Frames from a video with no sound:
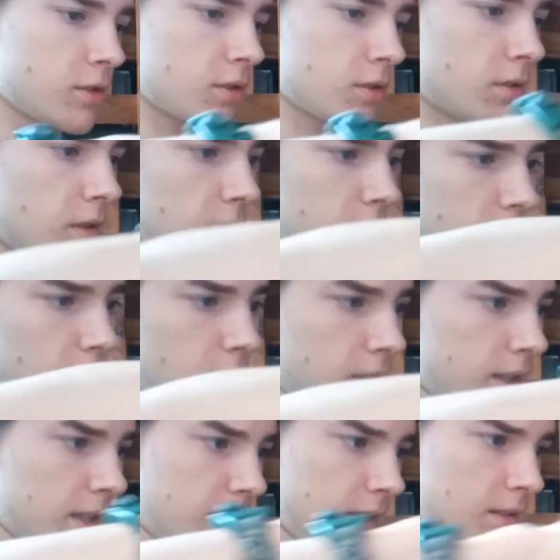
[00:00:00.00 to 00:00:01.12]
just going along
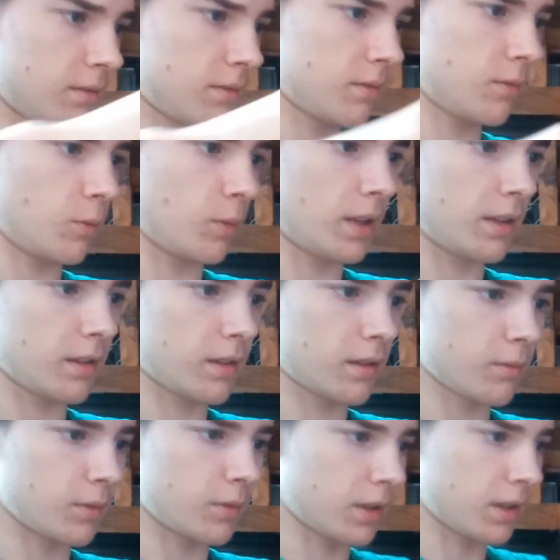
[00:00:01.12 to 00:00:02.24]
here
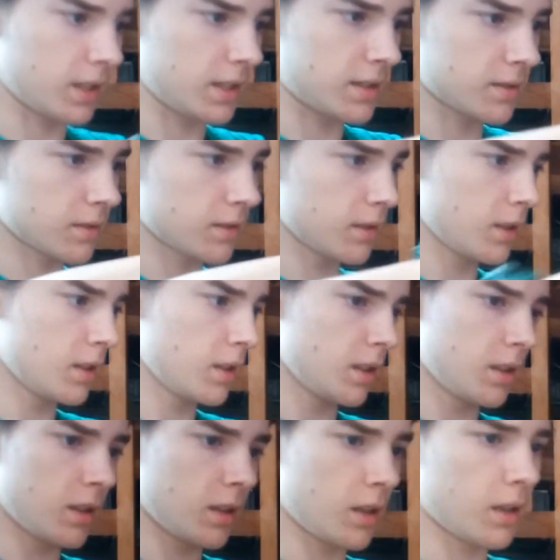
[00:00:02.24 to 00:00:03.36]
with one of these.
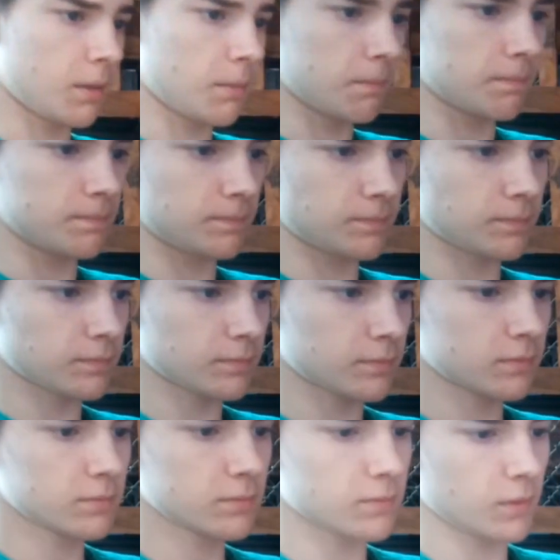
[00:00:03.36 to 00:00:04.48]

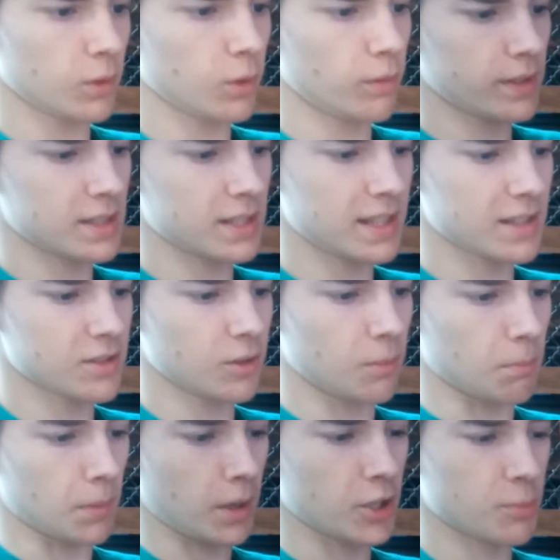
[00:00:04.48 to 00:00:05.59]
Obviously there's not
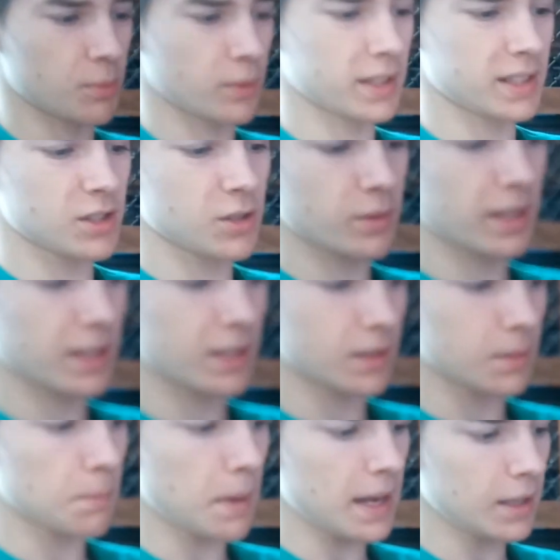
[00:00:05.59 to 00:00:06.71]
much point in doing
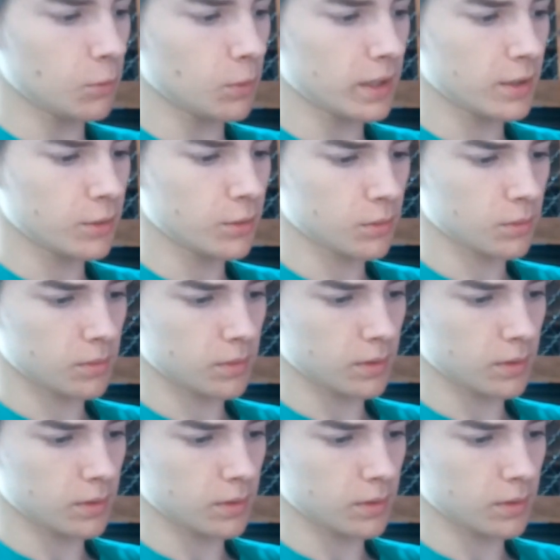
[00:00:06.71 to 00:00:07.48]
the main wheel.